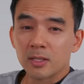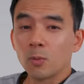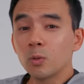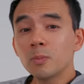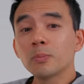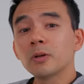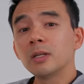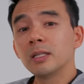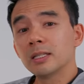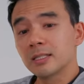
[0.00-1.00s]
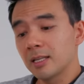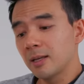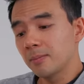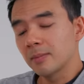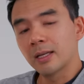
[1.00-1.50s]
Now, I wouldn't put it in the
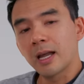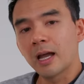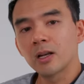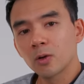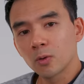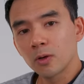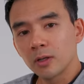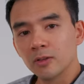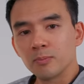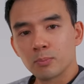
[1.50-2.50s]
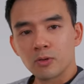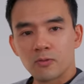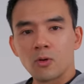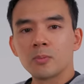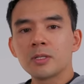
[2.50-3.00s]
same category of
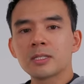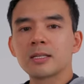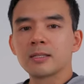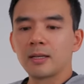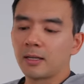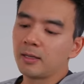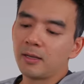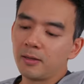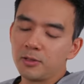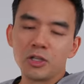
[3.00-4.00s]
performance as like a uh,